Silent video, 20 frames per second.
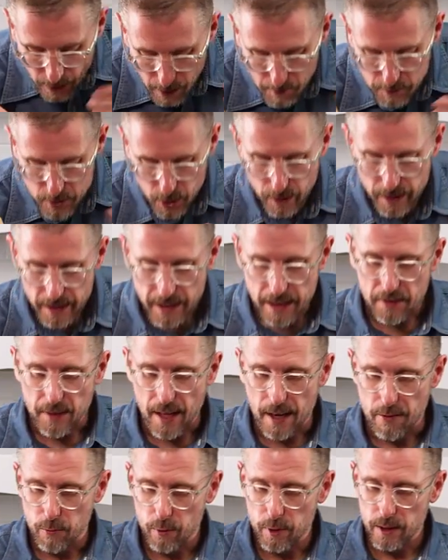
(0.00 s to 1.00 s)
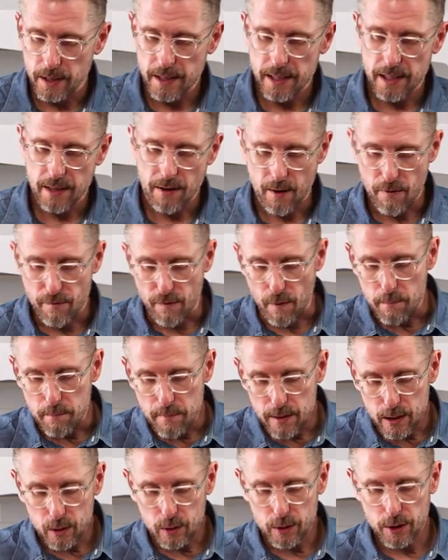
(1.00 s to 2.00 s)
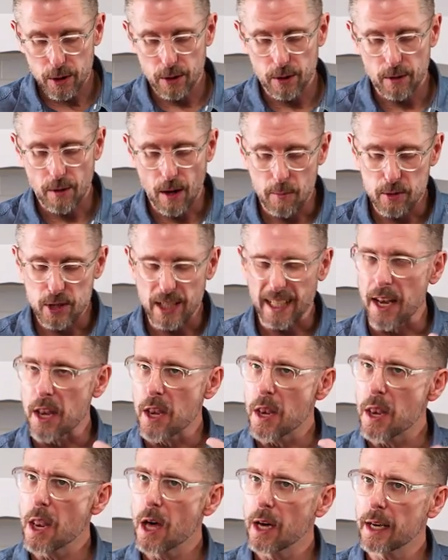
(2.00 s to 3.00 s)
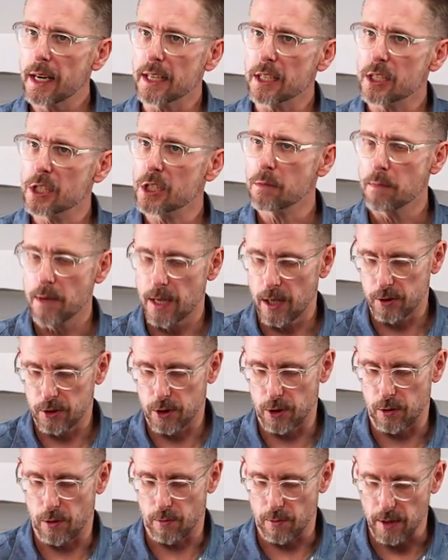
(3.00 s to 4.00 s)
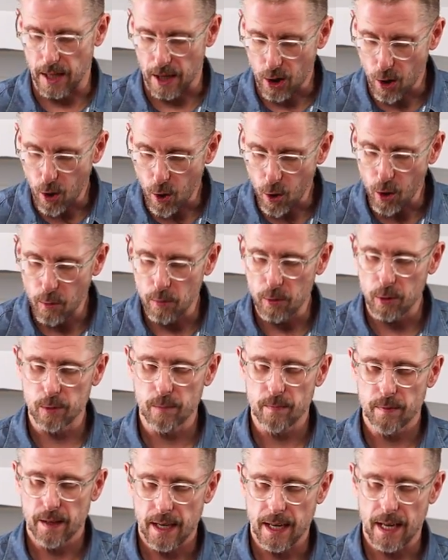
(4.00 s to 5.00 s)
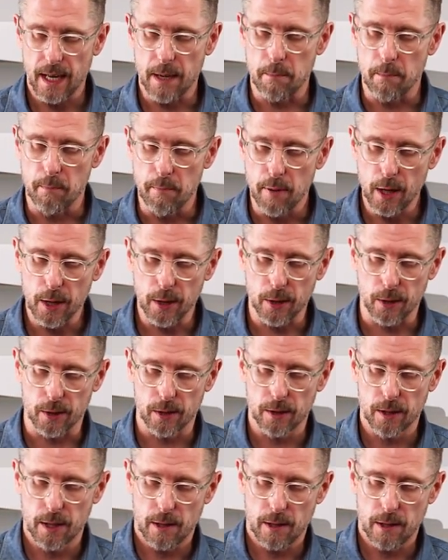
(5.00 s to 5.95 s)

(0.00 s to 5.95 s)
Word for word: I'm starting to get that really familiar, almost like a nutty smell to it, and that caramel and butter